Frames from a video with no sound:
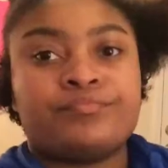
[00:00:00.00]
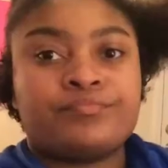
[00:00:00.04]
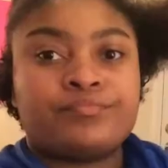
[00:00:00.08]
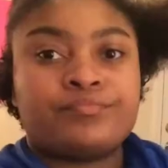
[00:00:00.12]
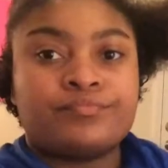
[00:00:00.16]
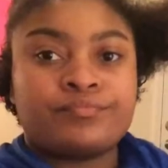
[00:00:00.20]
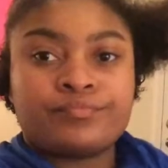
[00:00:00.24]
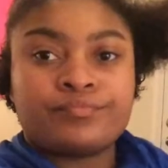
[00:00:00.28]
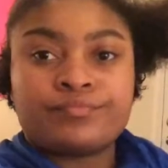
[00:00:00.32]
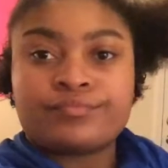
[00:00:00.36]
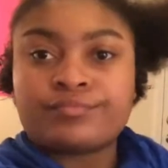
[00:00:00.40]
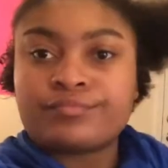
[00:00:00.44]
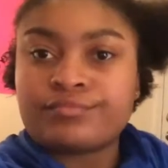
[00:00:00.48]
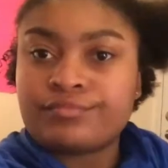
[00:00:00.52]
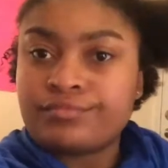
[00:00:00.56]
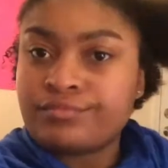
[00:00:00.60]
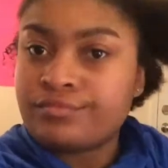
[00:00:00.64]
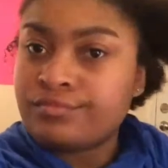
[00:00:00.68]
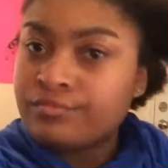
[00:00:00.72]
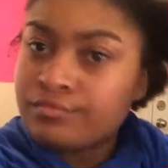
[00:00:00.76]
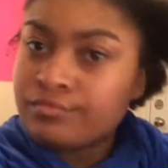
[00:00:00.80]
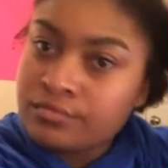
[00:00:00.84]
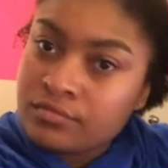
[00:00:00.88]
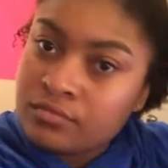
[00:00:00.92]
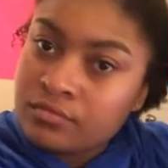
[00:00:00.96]

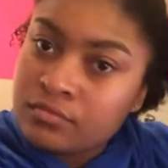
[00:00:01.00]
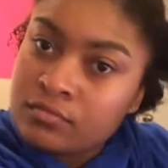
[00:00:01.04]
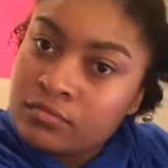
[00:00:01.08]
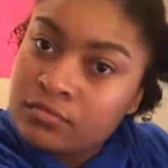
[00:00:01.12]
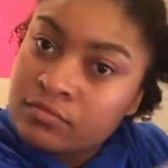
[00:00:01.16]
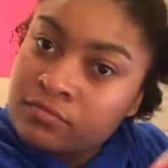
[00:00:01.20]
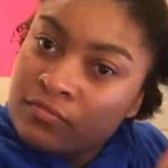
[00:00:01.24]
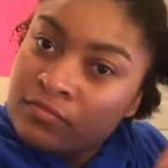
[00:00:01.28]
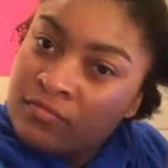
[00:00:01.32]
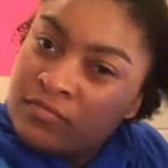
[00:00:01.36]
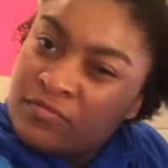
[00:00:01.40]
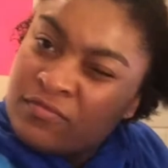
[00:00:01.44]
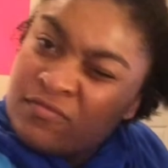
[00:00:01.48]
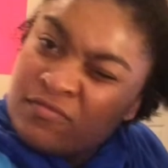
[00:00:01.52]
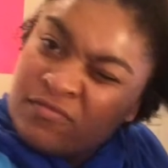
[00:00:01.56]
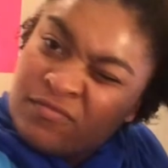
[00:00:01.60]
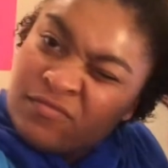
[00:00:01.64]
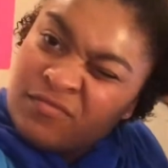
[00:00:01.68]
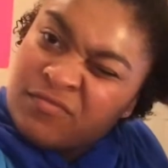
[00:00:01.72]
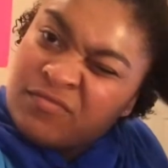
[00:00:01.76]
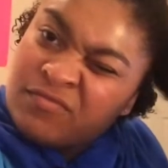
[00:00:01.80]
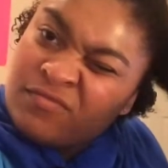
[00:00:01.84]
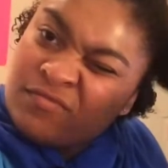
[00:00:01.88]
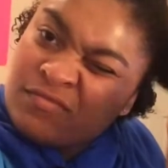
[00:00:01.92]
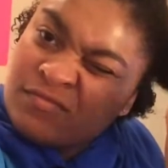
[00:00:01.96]

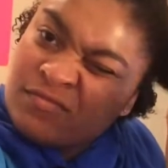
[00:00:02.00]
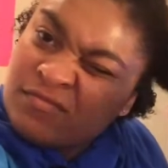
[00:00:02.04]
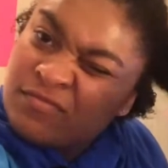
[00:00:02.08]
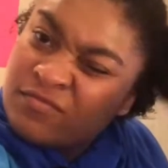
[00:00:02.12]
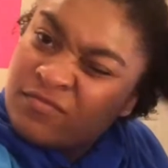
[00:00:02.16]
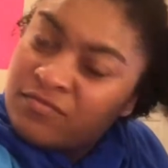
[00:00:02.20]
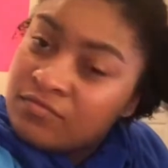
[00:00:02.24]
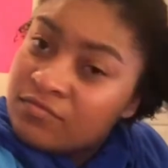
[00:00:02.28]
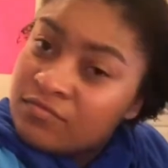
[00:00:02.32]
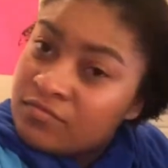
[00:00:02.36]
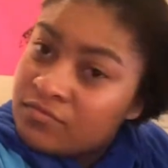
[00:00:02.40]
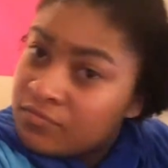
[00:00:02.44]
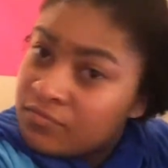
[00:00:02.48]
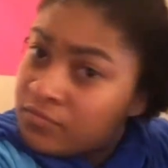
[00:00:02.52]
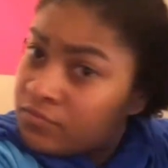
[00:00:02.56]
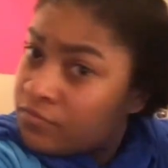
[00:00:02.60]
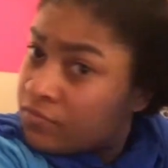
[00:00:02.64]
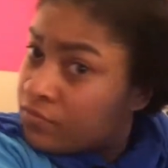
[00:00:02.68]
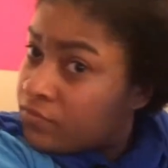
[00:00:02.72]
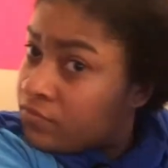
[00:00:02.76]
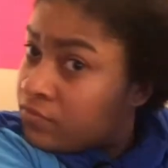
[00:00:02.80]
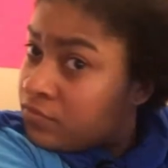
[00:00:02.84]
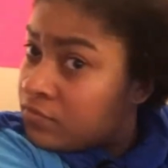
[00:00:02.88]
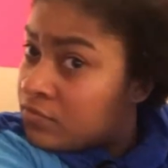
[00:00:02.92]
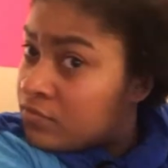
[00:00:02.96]

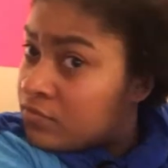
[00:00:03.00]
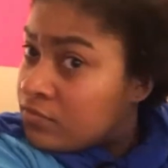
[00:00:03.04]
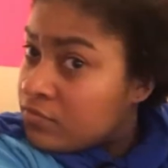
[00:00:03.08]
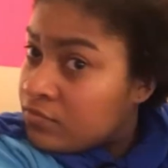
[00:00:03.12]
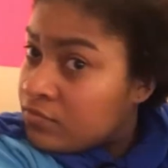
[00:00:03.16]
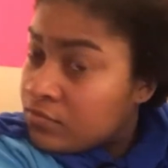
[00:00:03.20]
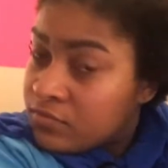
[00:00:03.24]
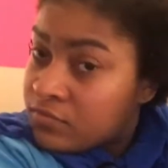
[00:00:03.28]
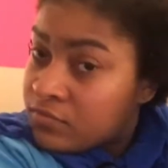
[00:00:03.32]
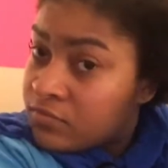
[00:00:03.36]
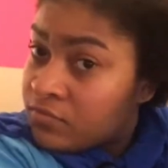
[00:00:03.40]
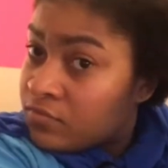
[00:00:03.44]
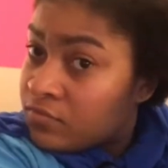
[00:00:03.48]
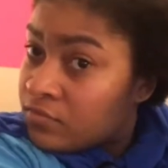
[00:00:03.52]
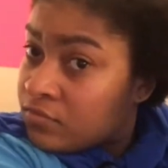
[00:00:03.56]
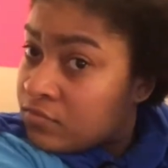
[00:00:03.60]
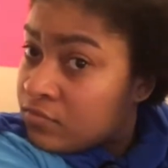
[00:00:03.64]
Nobody speaks.